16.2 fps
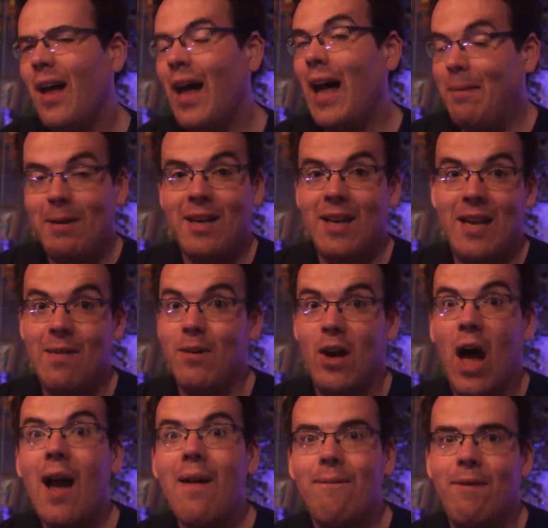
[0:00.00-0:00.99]
I mean,
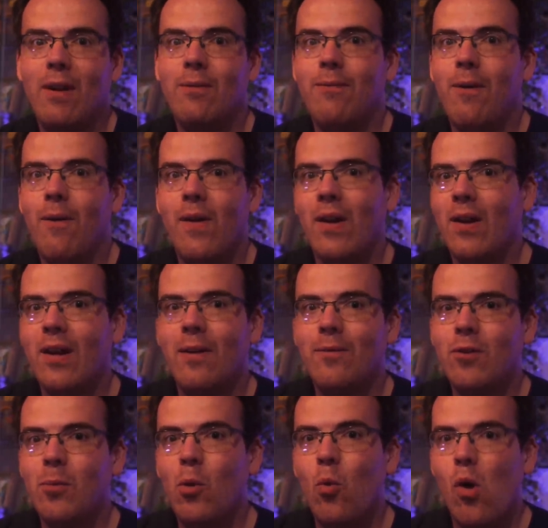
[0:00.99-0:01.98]
even I felt very
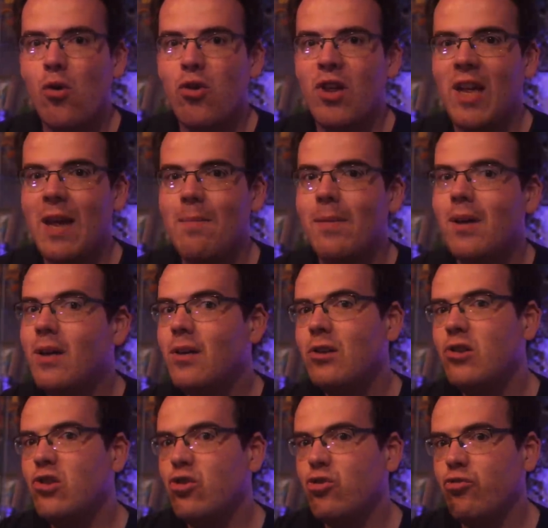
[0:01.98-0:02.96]
uncomfortable watching him
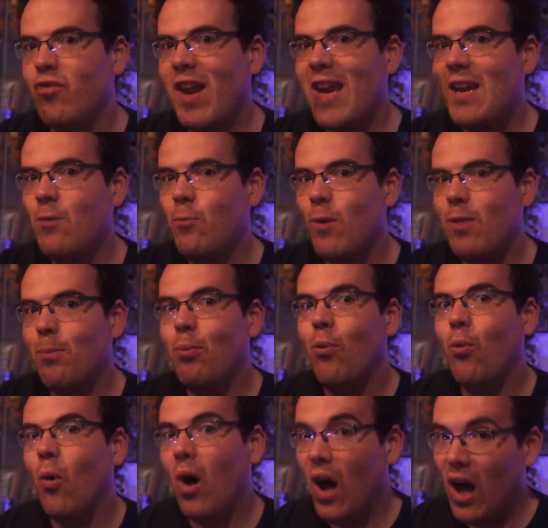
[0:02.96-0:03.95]
train with
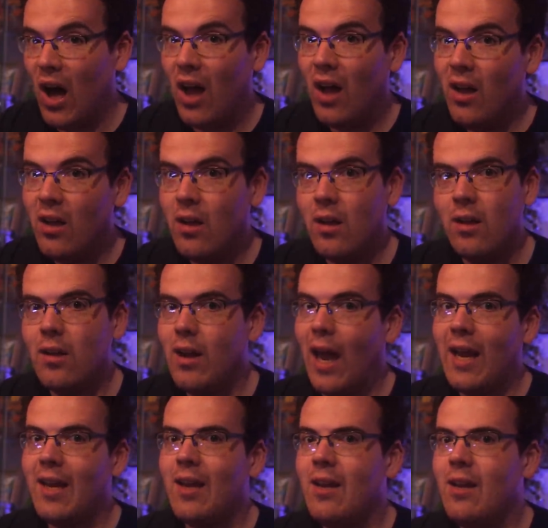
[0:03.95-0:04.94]
Pu'er.
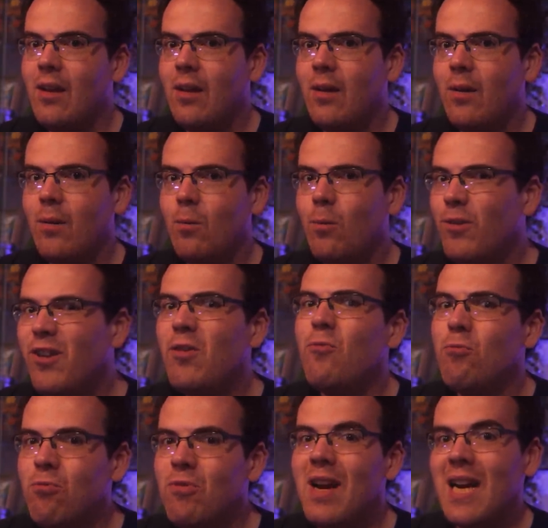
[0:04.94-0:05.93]
Like, was
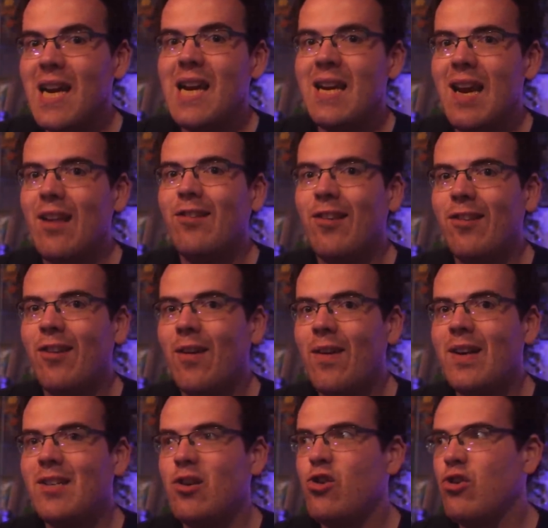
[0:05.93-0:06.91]
it really
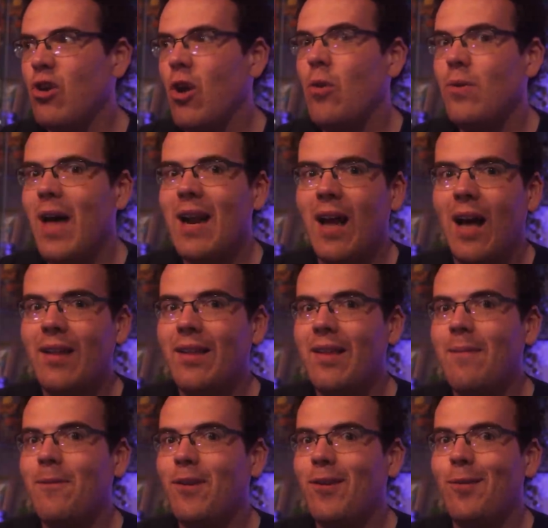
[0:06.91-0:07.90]
necessary to show that other
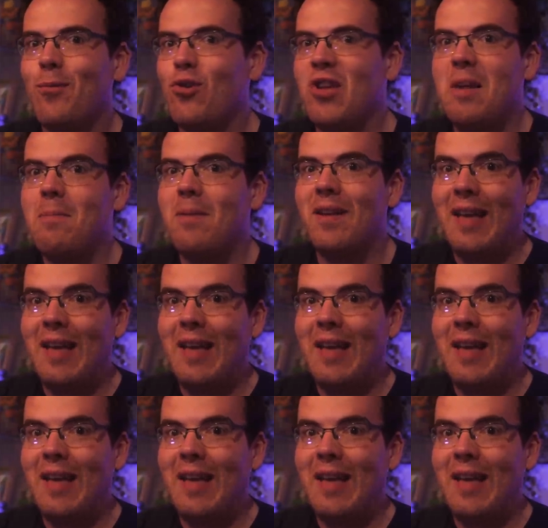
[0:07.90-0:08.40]
than for some cheap